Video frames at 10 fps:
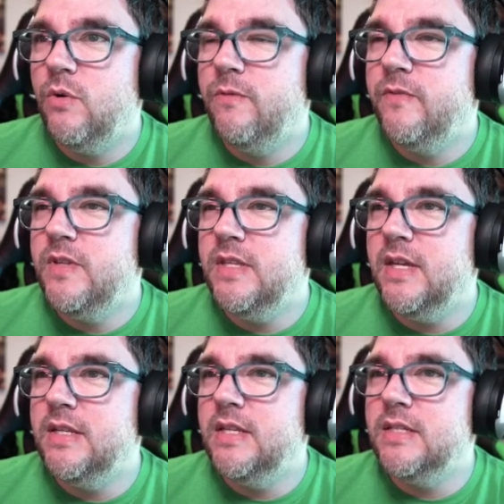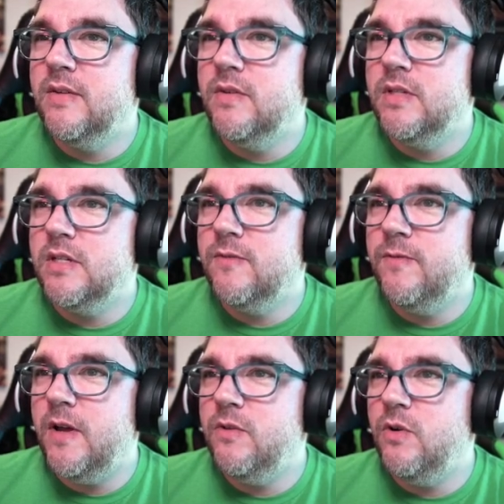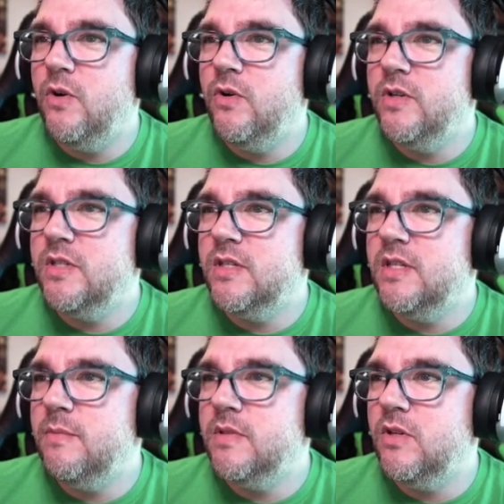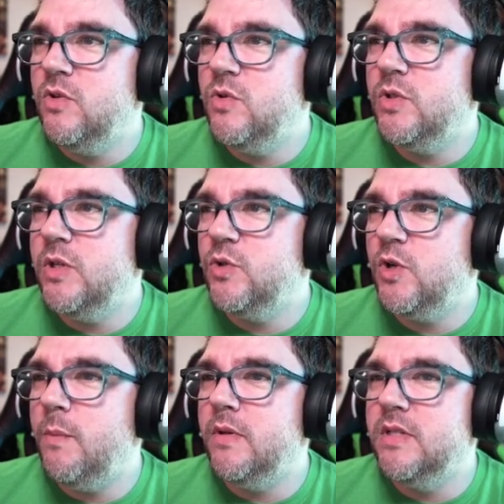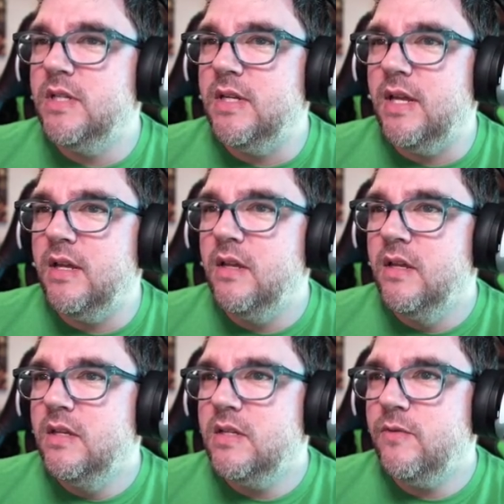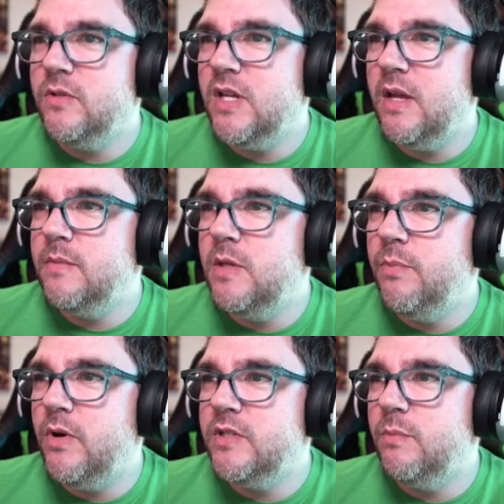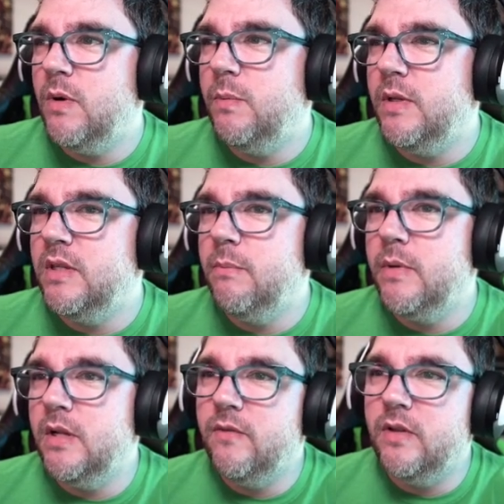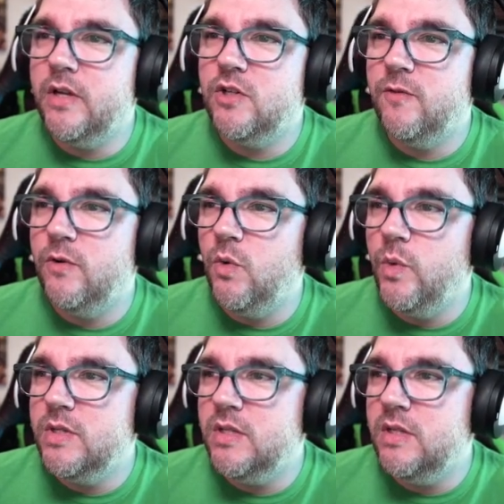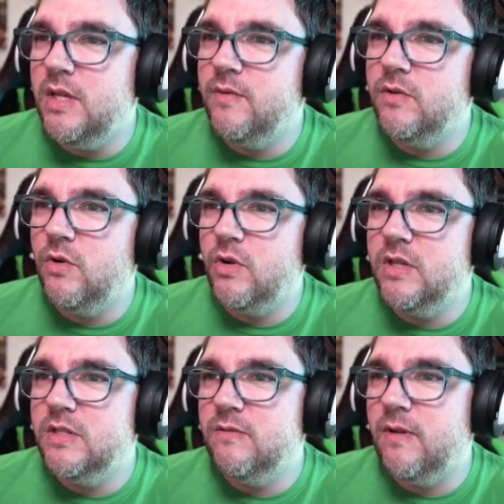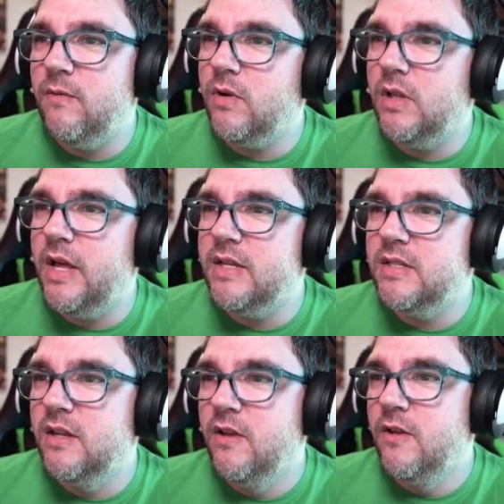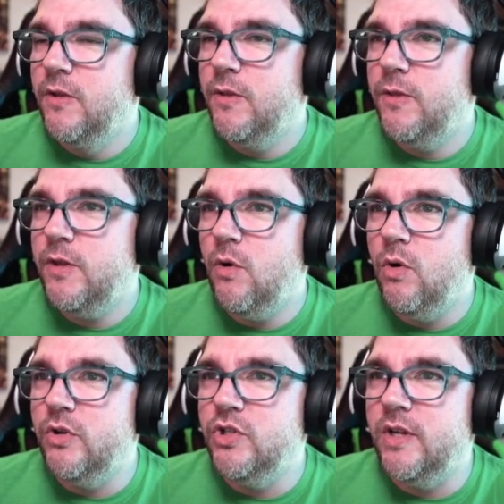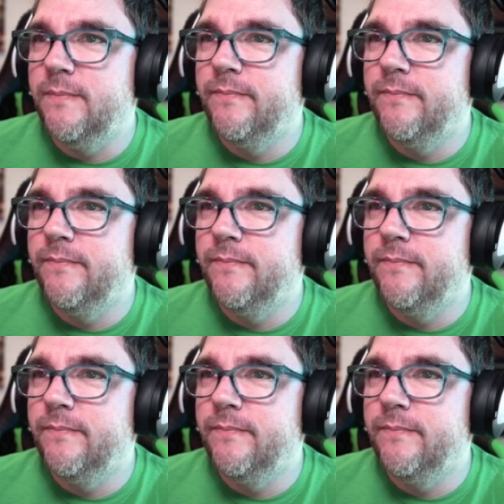15th, 1876. Father Ernest seems unusually troubled today. Several times he paused abruptly in the middle of a lecture for no reason, even during his favorite class, theology.